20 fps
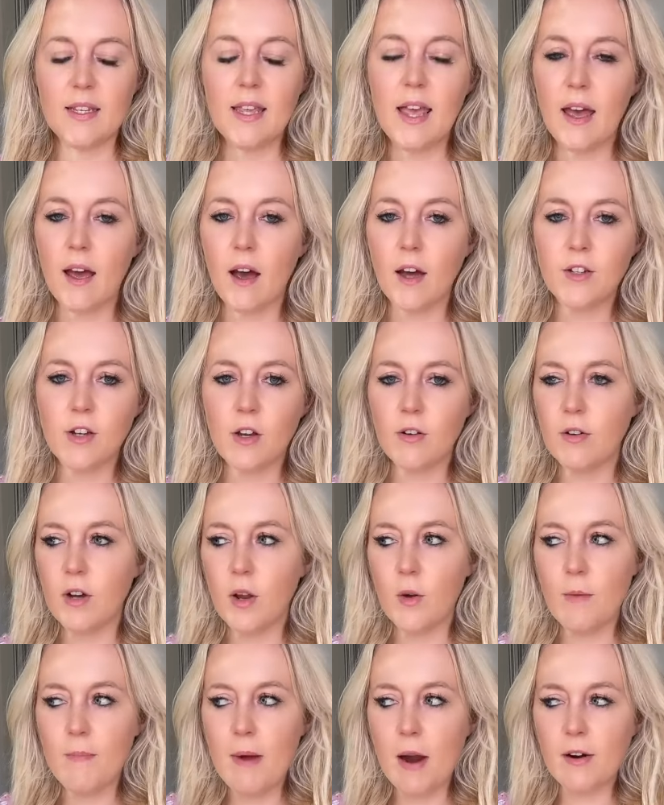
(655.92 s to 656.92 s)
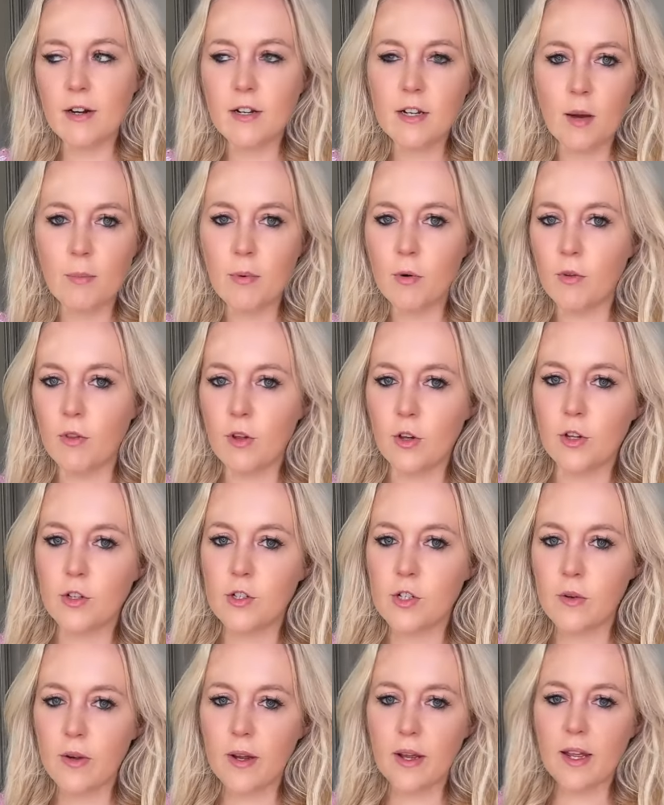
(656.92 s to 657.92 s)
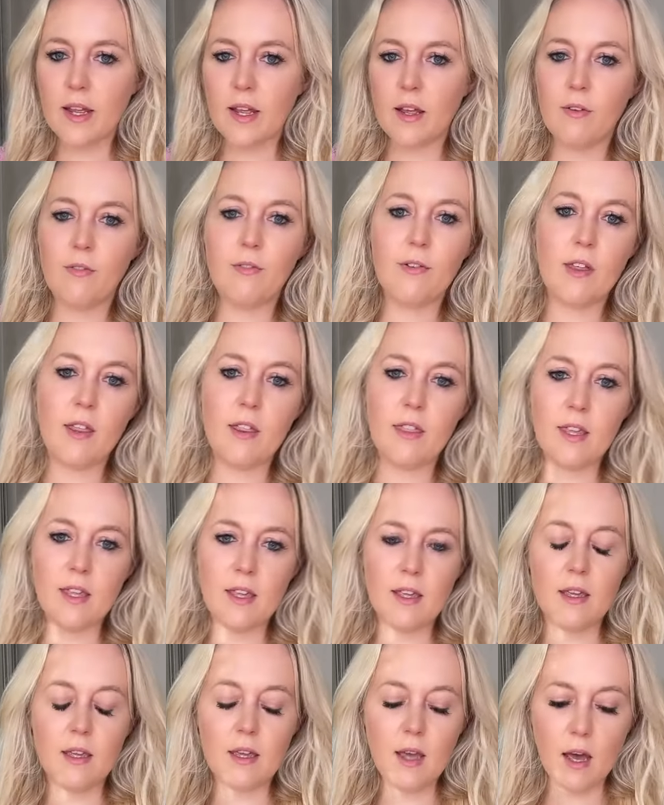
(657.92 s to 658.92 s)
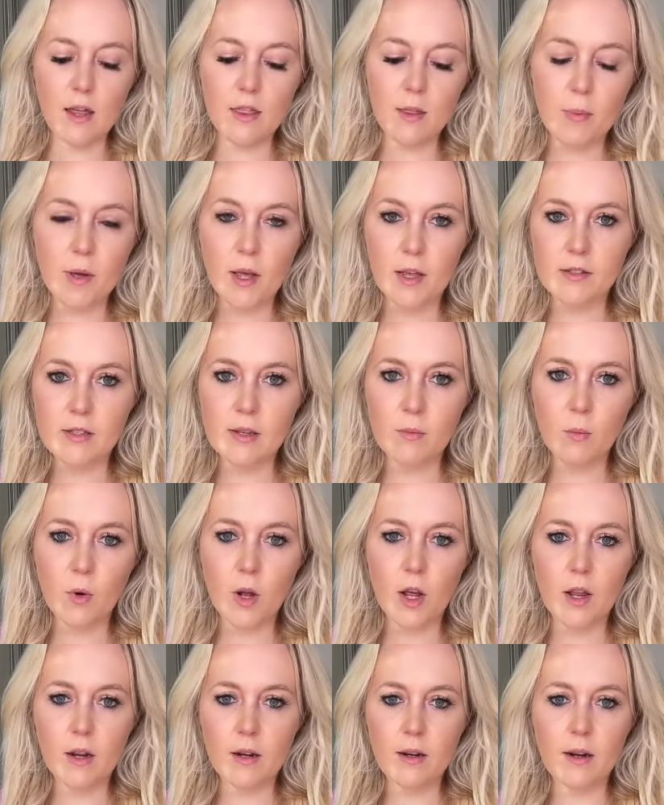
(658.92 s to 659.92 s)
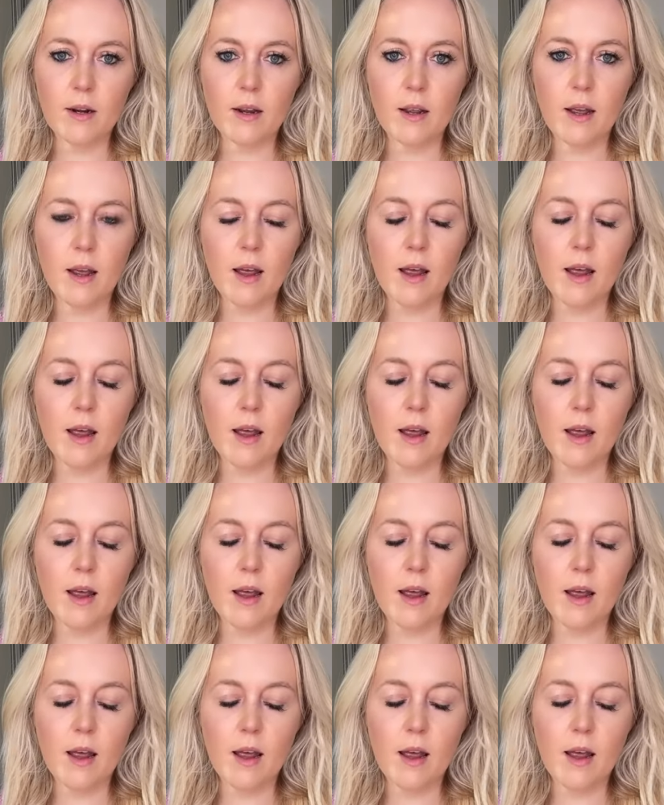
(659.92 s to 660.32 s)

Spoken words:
Yeah, I don't know a married couple that could do it if the other person weren't,